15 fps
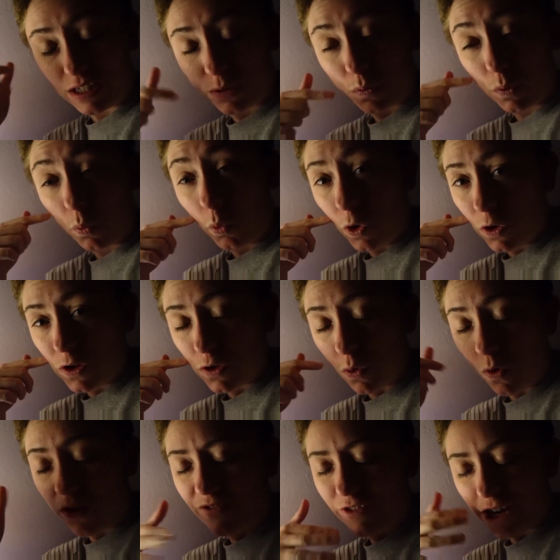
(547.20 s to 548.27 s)
this one worse
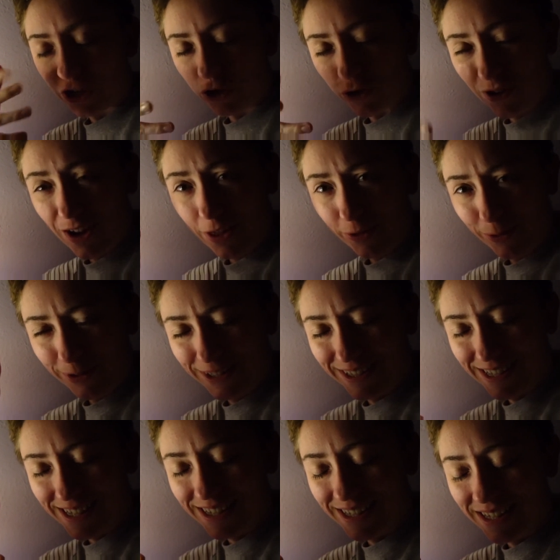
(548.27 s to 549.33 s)
or fracture other
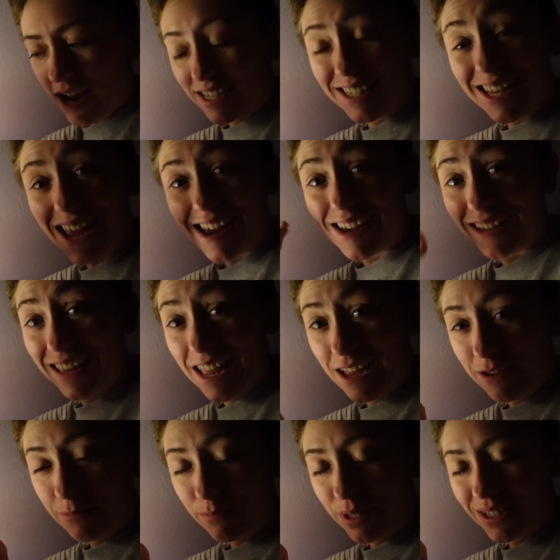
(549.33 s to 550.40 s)
ones. I say
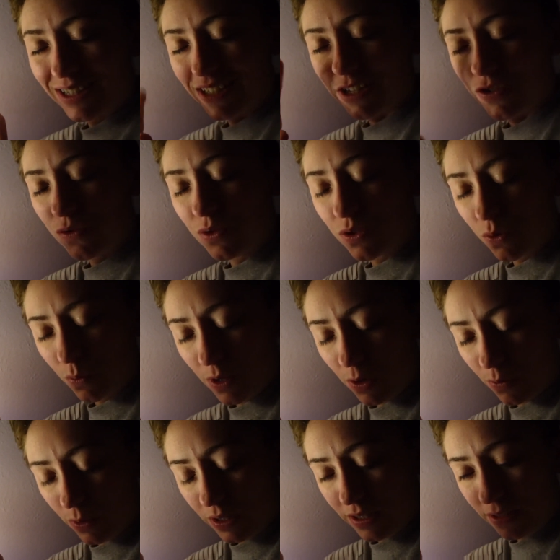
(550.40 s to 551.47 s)
again because I used to
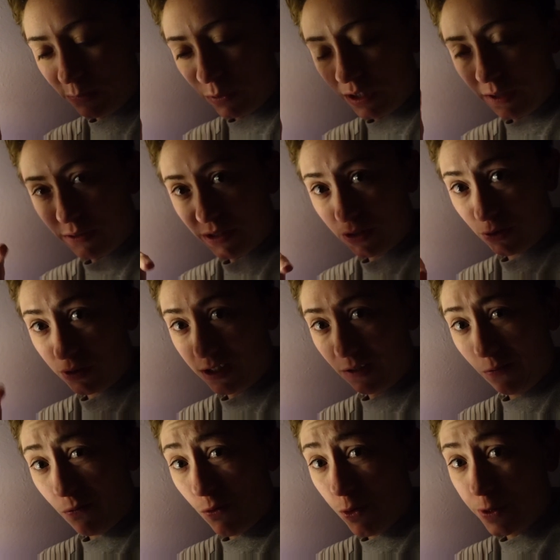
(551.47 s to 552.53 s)
wear one when I was
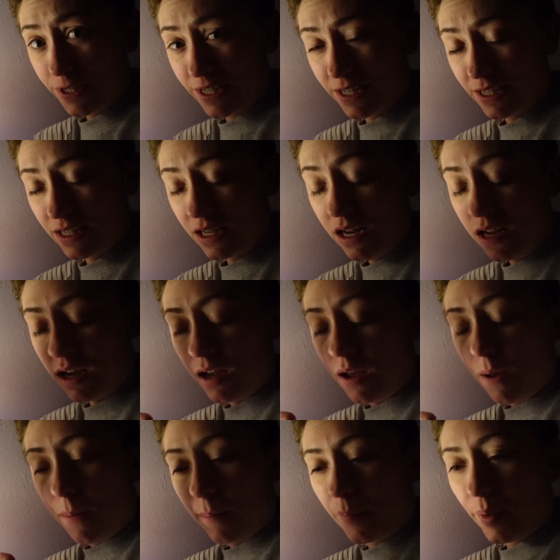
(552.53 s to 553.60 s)
13, 14,
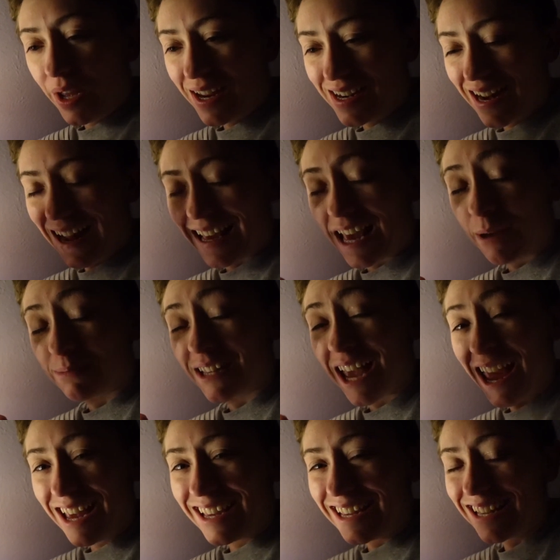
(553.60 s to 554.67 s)
but I kept
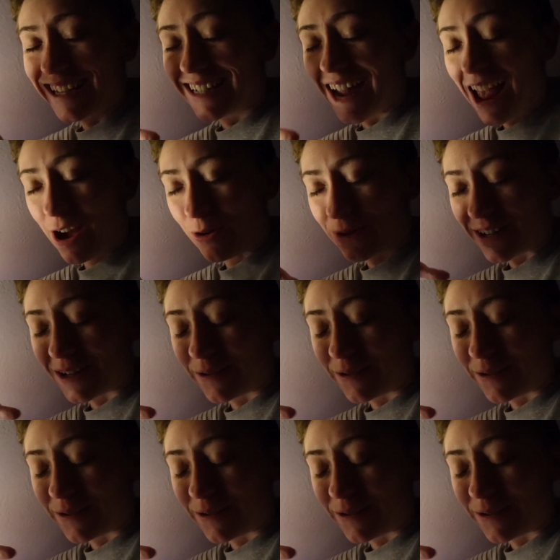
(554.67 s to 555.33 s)
taking it out